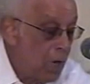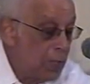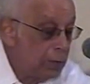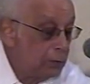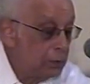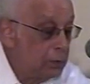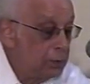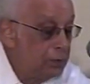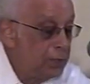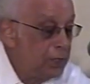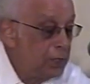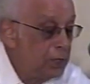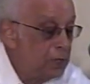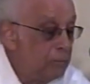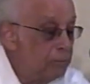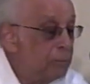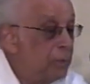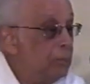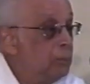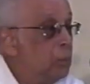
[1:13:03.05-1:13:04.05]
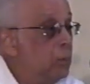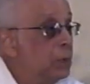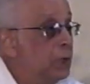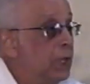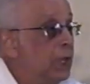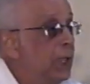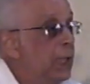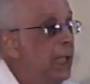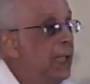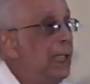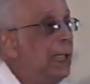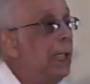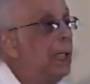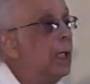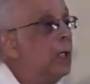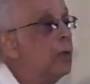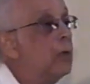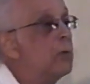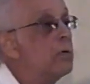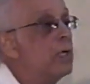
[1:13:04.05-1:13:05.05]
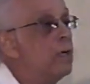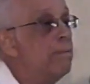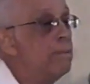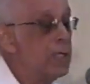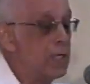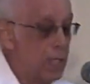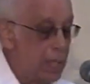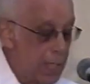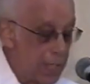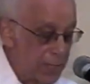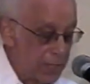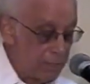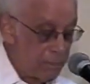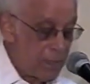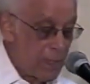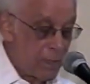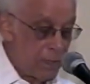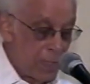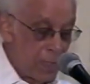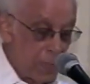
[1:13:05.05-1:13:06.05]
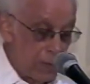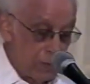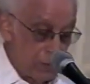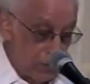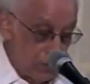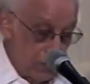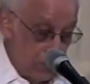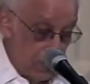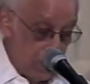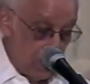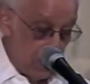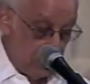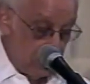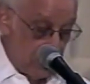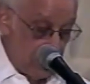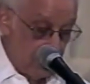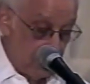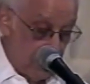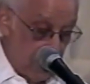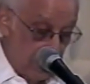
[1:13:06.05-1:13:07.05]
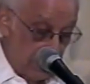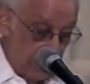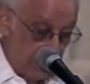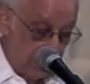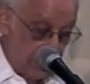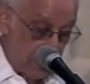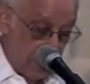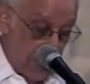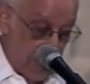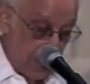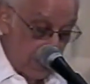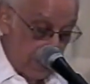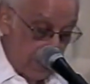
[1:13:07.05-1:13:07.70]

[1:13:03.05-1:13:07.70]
one could think of promoting a Caribbean experience with multiple